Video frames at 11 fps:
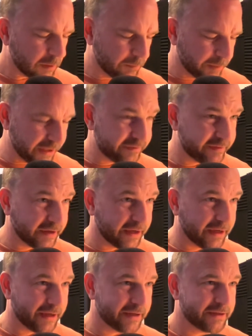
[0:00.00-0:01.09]
But
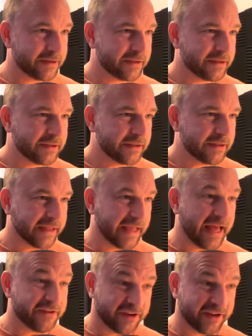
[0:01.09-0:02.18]

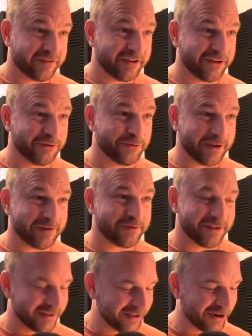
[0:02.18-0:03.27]
Jason, you
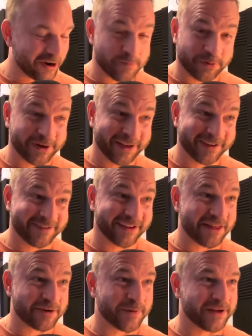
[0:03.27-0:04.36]
definitely are putting it
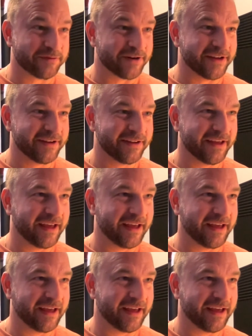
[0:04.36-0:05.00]
together, my friend.